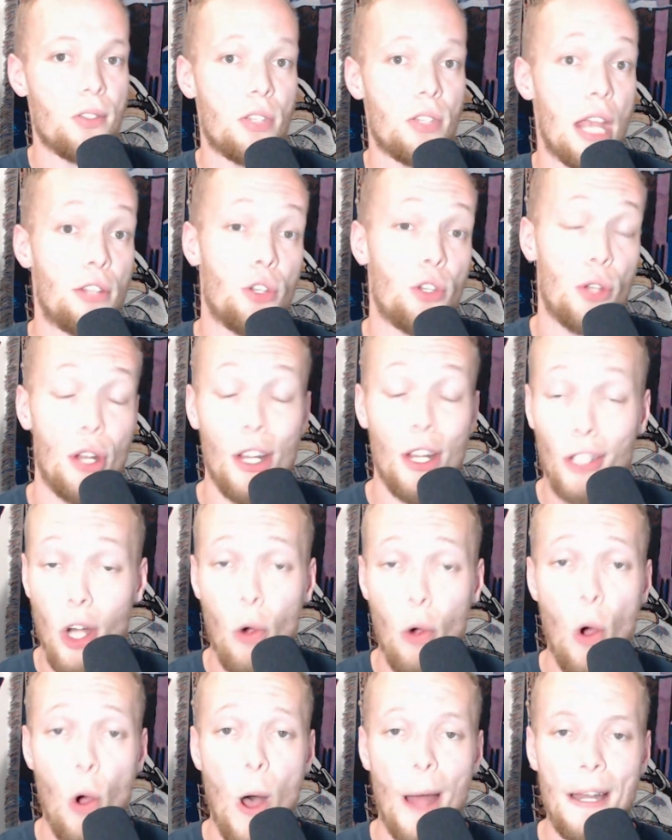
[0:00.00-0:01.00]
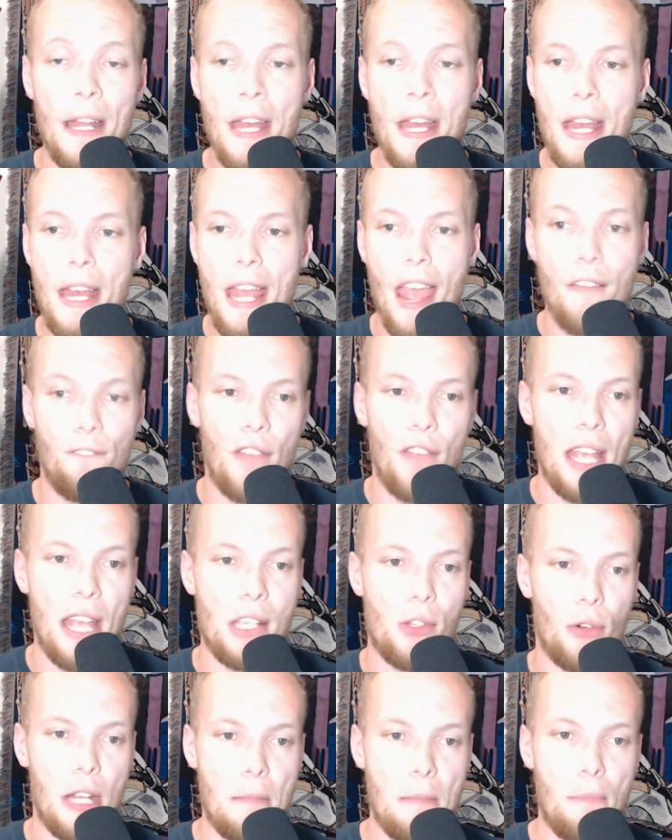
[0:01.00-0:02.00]
the Saints are going to go on and
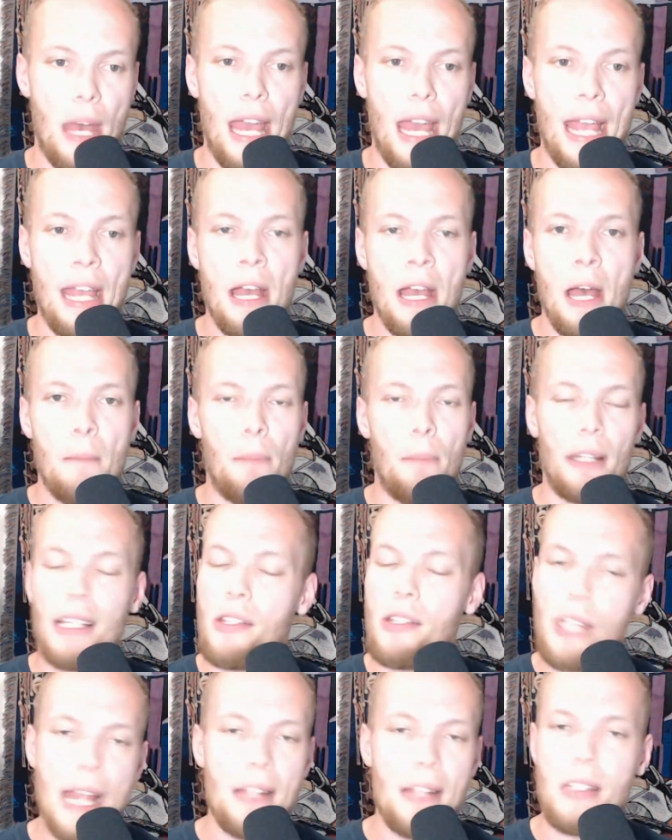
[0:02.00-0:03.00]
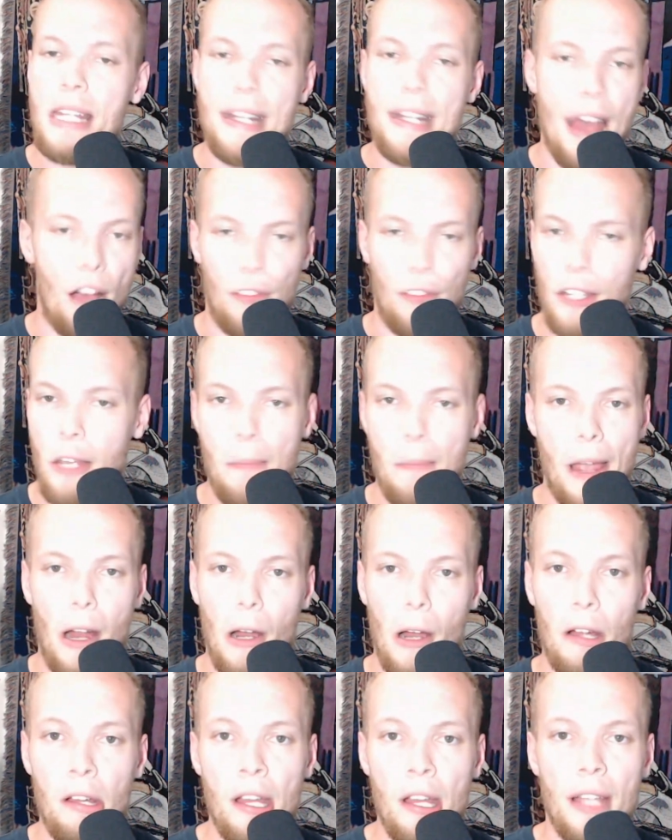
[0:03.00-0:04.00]
face Green Bay. But the Saints need Alvin
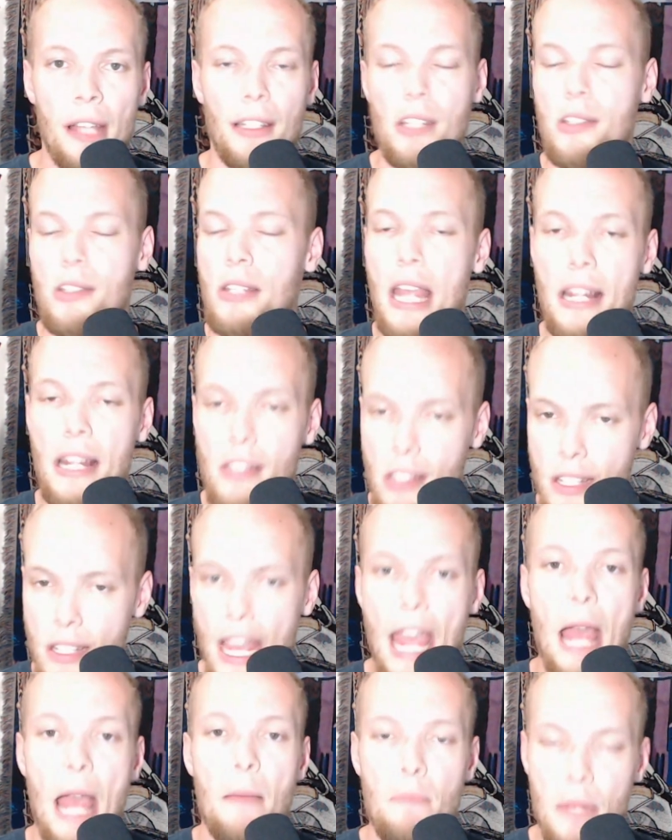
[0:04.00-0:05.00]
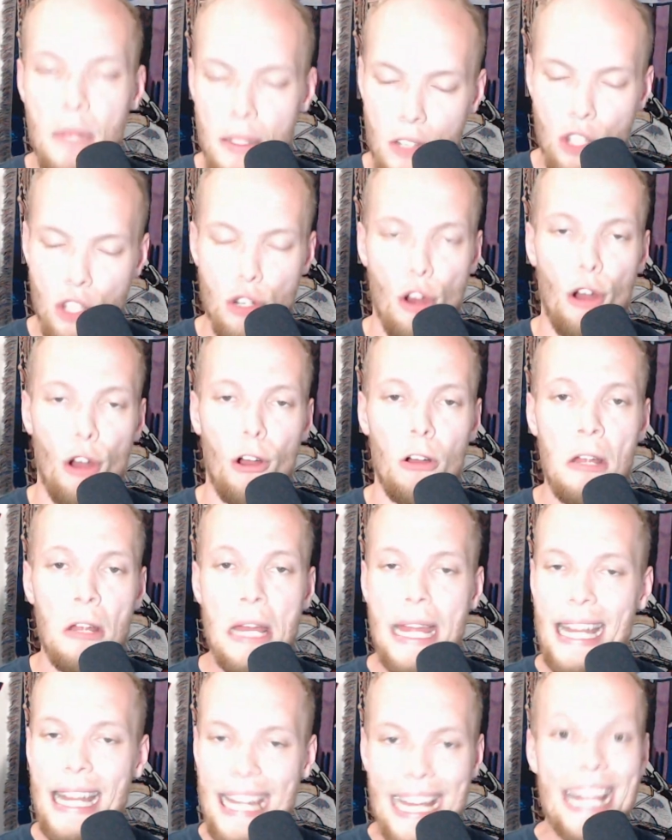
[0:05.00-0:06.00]
Kamara. The Saints damn sure
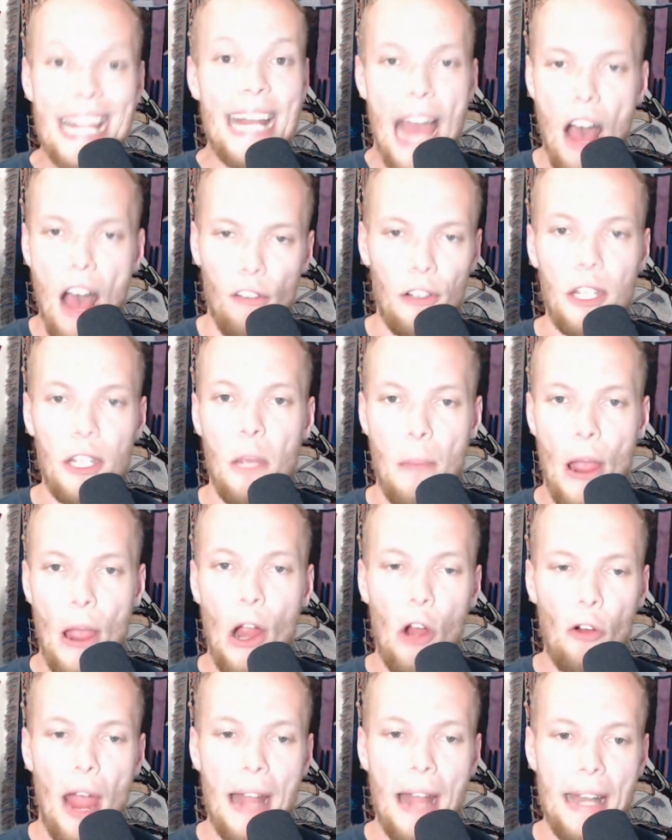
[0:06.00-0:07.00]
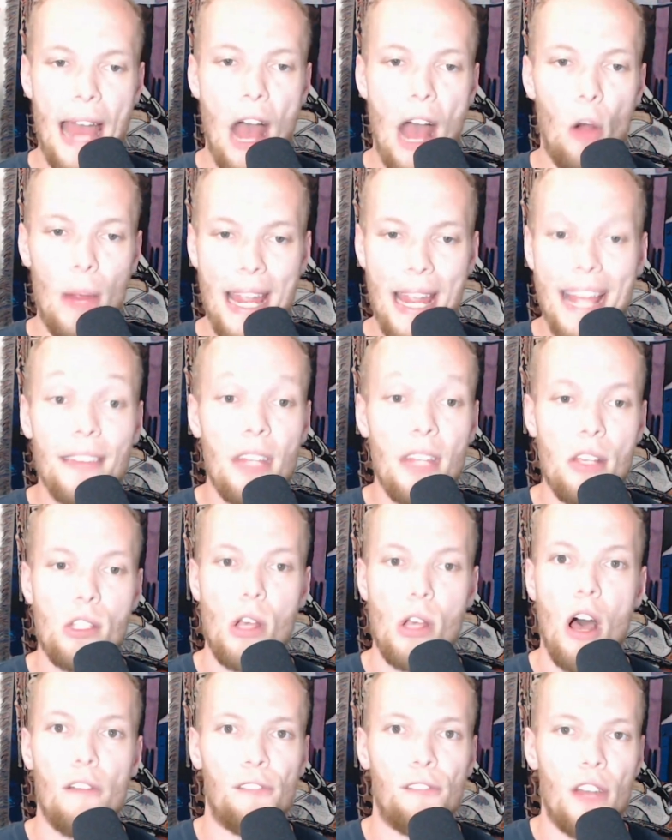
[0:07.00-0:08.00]
need Alvin Kamara right now in
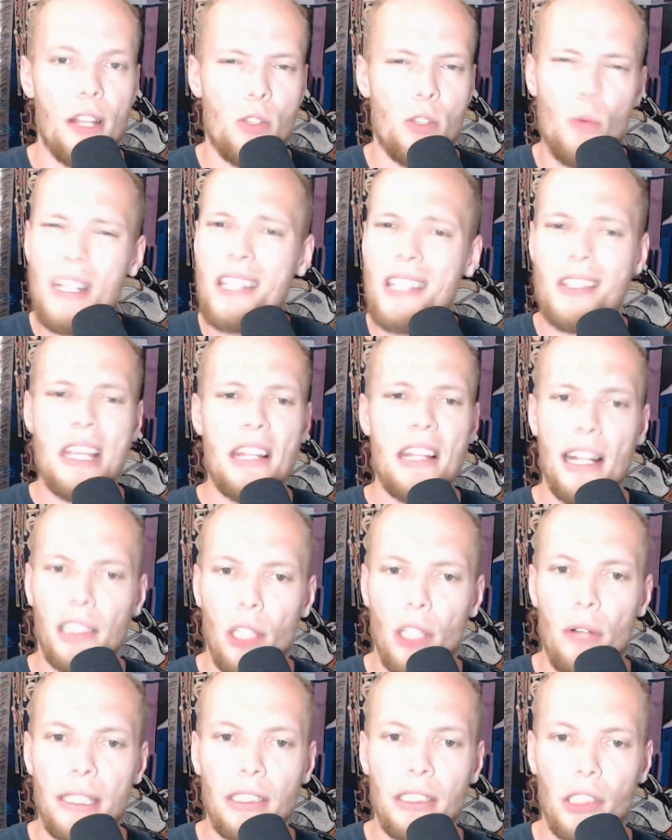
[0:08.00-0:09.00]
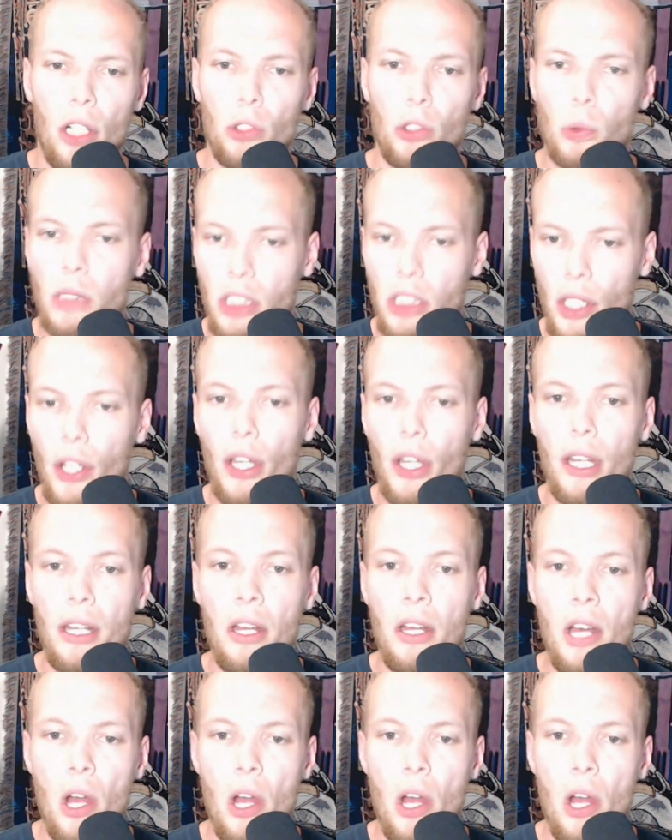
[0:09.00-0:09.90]
this offense. And we see that Tony Jones was good